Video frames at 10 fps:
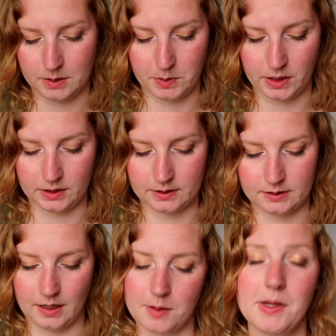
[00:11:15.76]

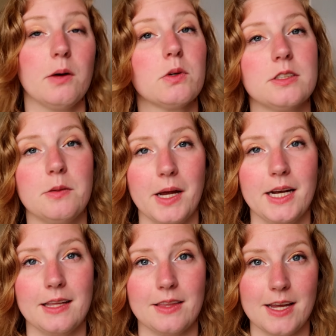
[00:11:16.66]
because, I mean, I was
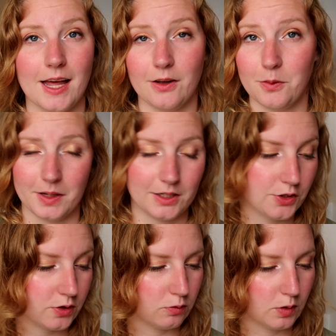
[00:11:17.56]
debating the yellow, but I
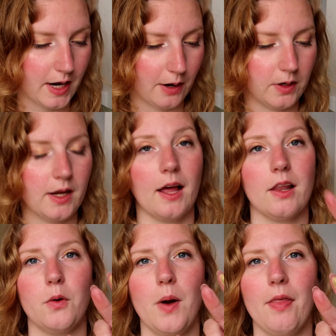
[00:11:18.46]
just rolled out a
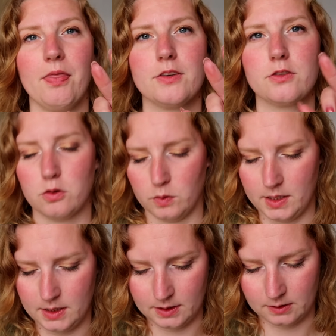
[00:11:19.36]
yellow. And this
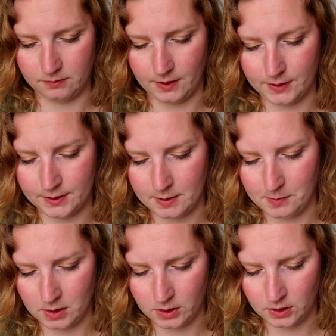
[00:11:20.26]
green is very
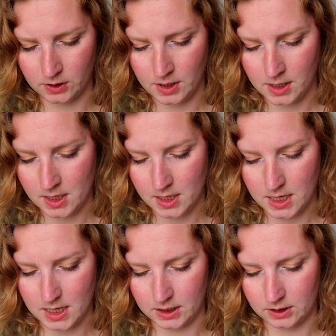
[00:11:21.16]
similar
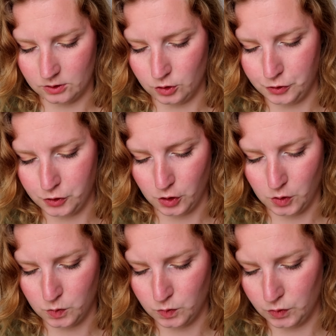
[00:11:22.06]
in
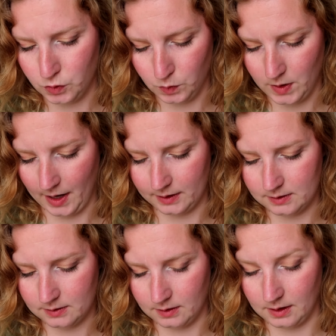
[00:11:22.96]
tone to
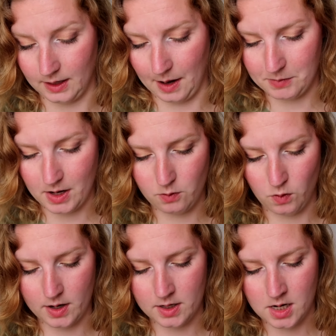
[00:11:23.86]
that Glamlight
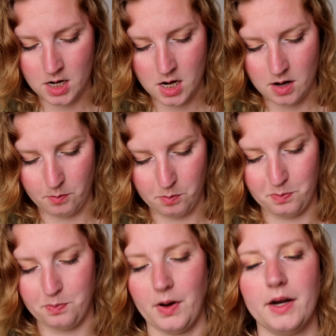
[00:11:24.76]
one,
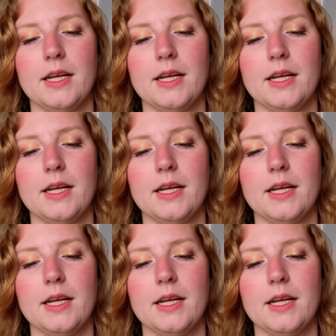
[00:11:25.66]
but